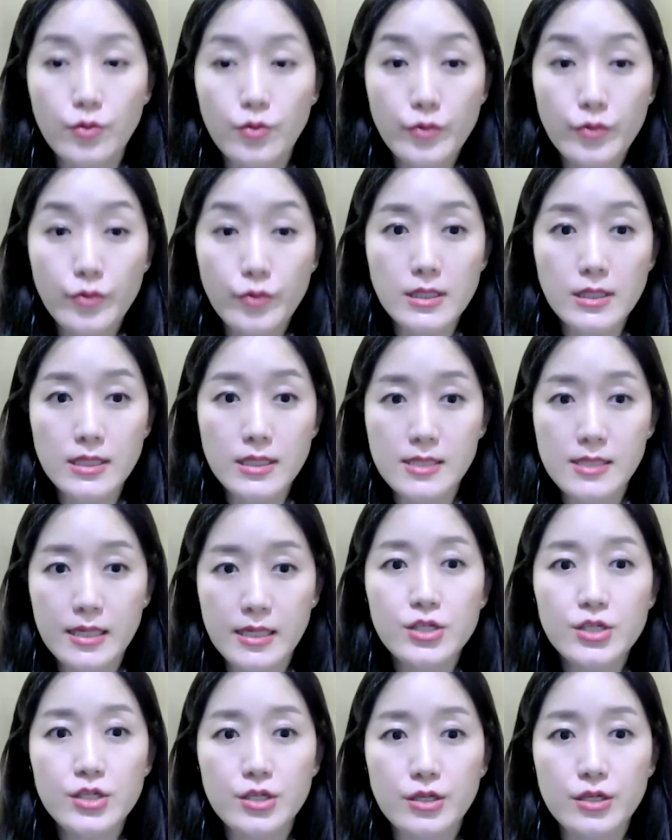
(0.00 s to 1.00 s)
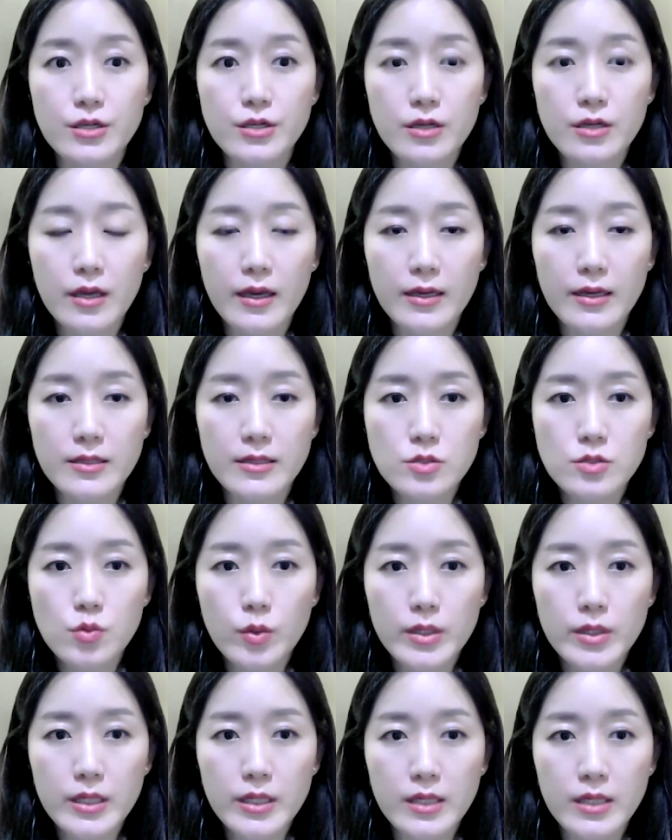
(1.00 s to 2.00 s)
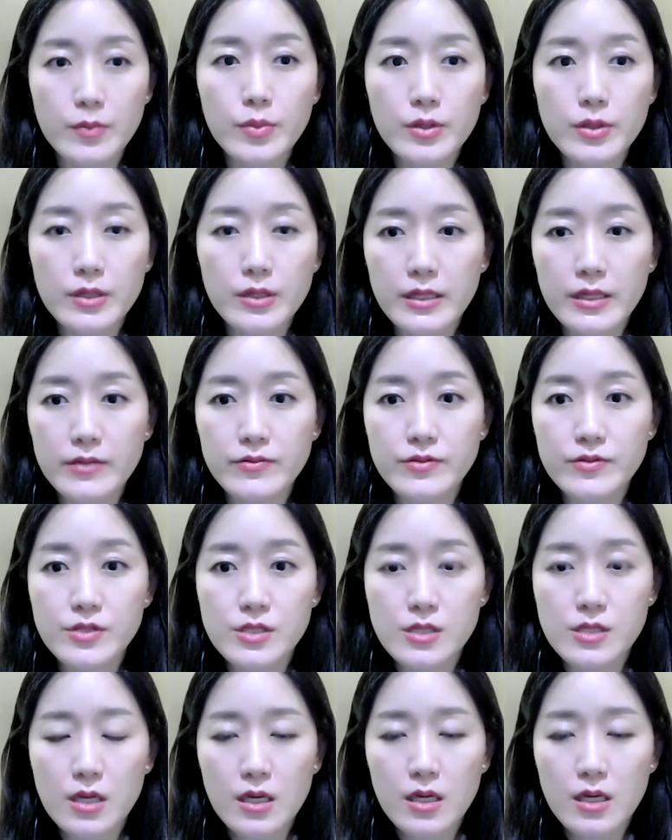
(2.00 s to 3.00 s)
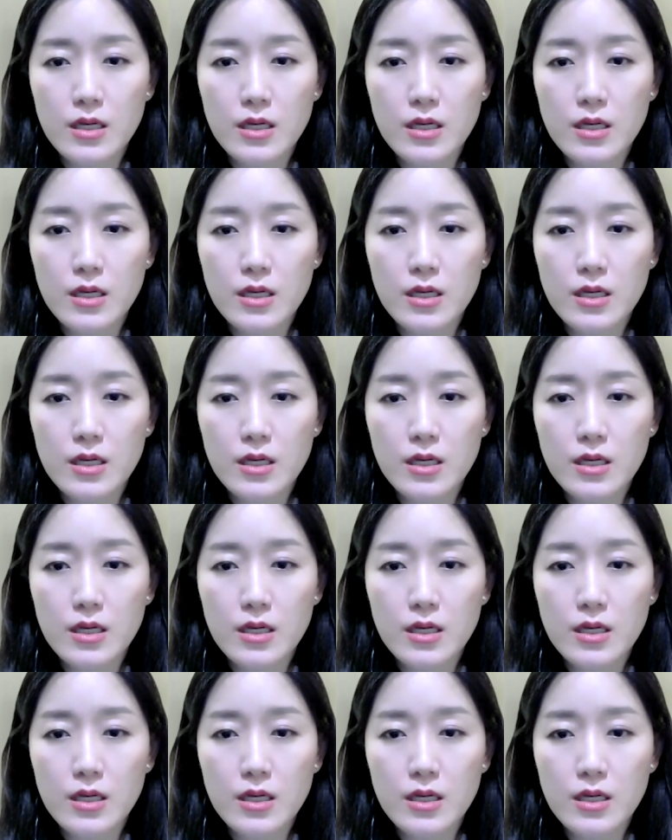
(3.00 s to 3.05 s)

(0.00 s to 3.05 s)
realization and what he believes